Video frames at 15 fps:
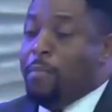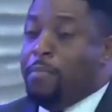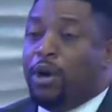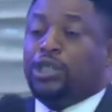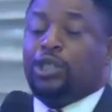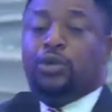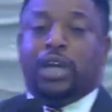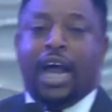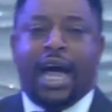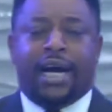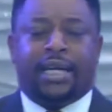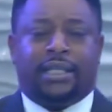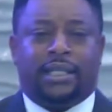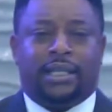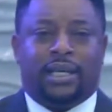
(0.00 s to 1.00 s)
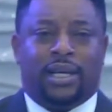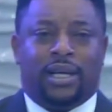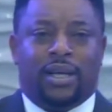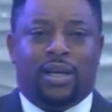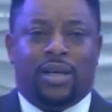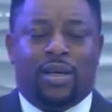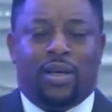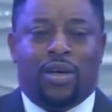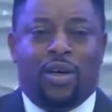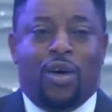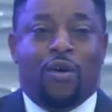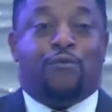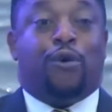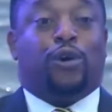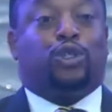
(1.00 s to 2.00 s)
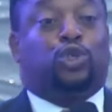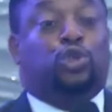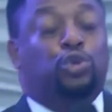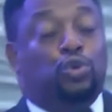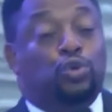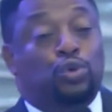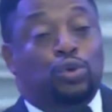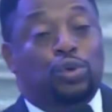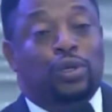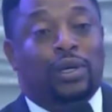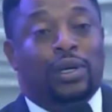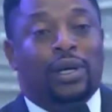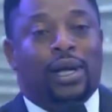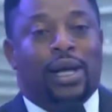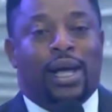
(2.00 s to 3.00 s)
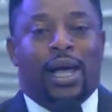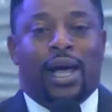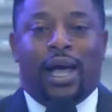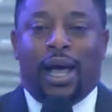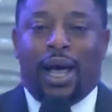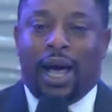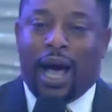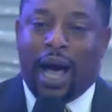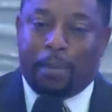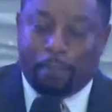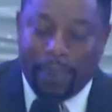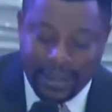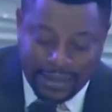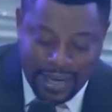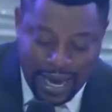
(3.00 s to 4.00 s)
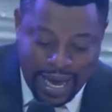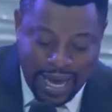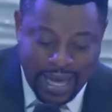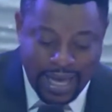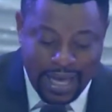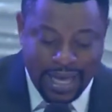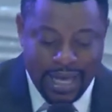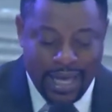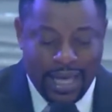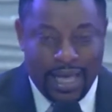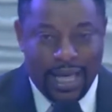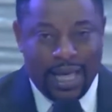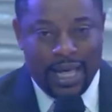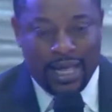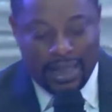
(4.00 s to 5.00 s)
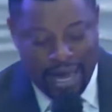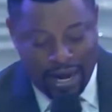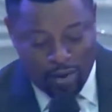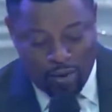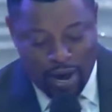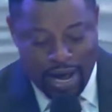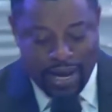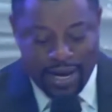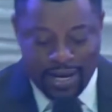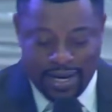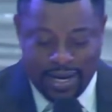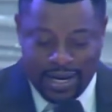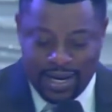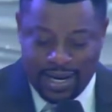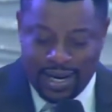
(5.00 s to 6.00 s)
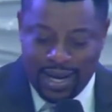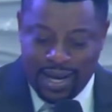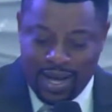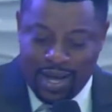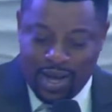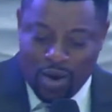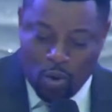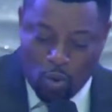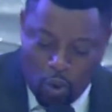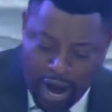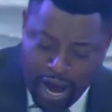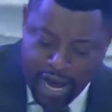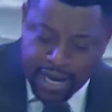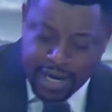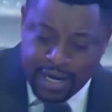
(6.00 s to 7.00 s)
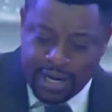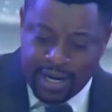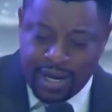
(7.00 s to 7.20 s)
must unite. For two are better than one. One